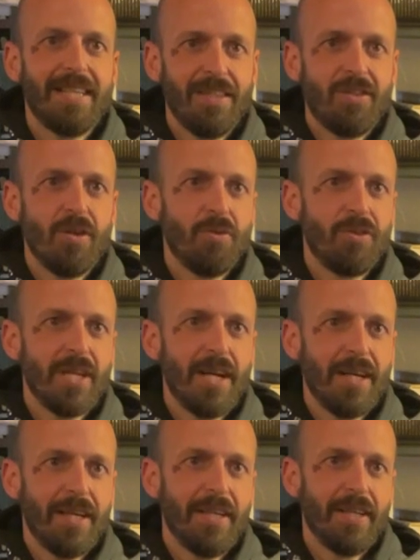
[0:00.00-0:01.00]
its own
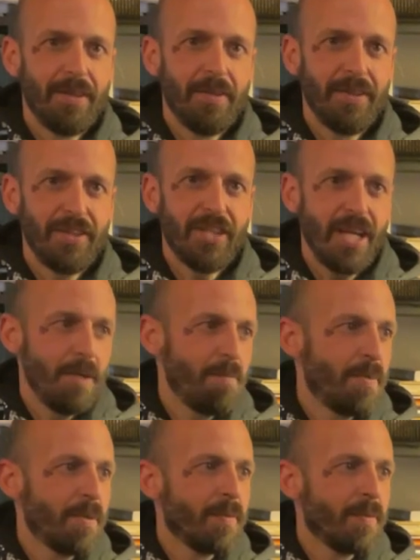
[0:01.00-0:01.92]
shape.